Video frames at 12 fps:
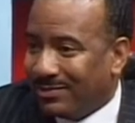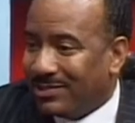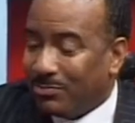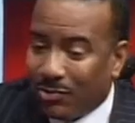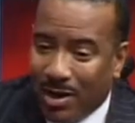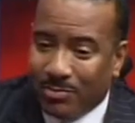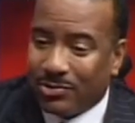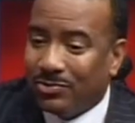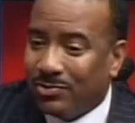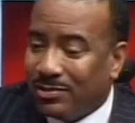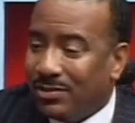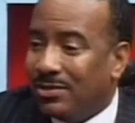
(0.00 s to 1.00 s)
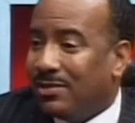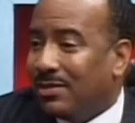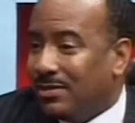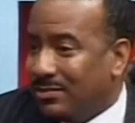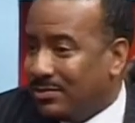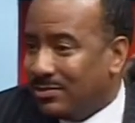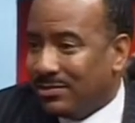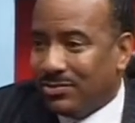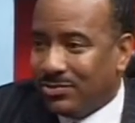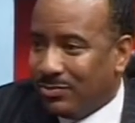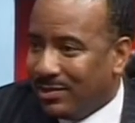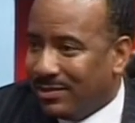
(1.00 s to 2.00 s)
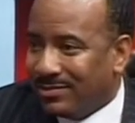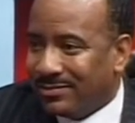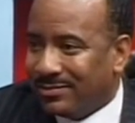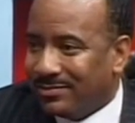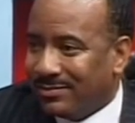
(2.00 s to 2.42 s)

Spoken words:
It's more opportunity here than it is in the U.S.